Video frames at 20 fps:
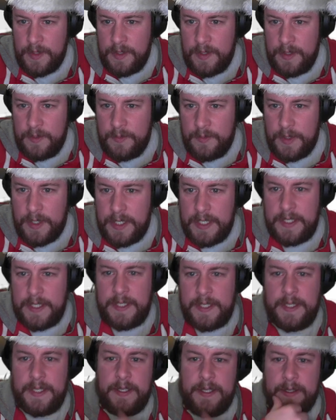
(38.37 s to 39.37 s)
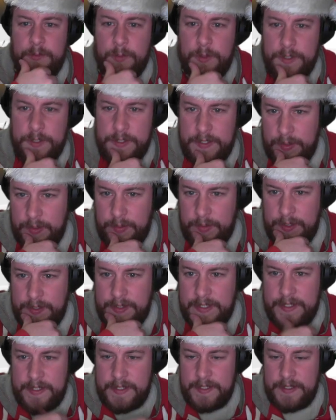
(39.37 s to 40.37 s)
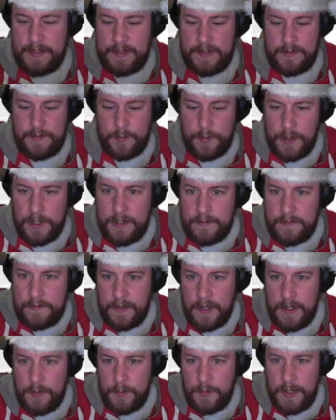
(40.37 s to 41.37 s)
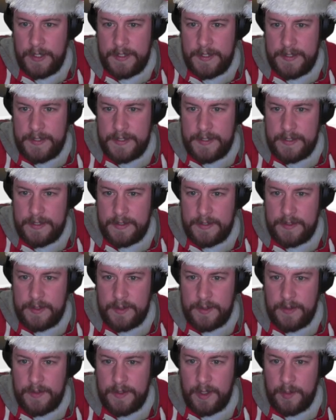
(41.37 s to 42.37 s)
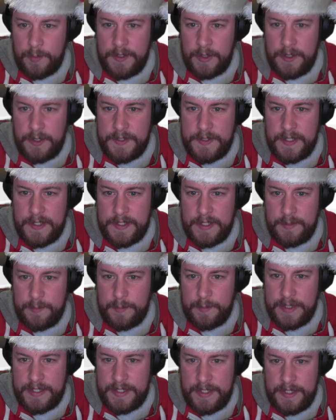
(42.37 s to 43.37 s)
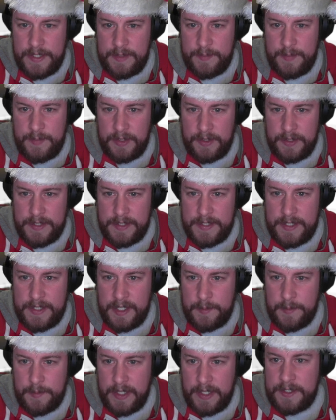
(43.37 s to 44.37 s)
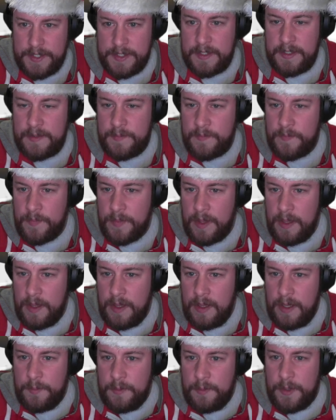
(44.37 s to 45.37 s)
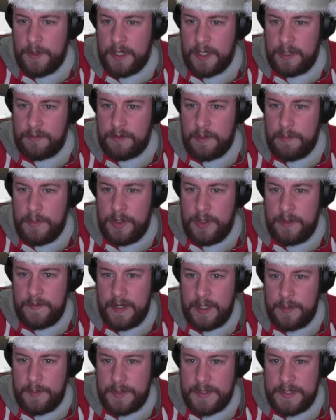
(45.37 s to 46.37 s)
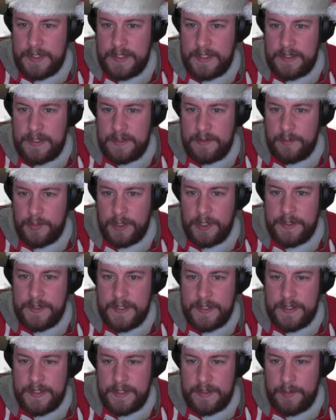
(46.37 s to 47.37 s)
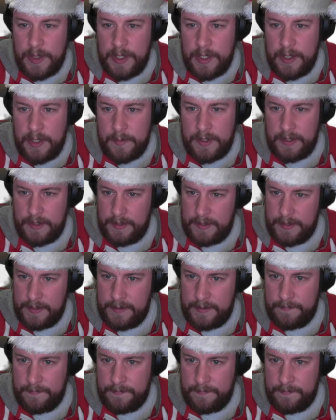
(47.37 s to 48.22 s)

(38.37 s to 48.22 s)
We're going to kill unwanted processes. We're going to find ways that a process can persist beyond its termination. We're going to remove any persistent processes permanently.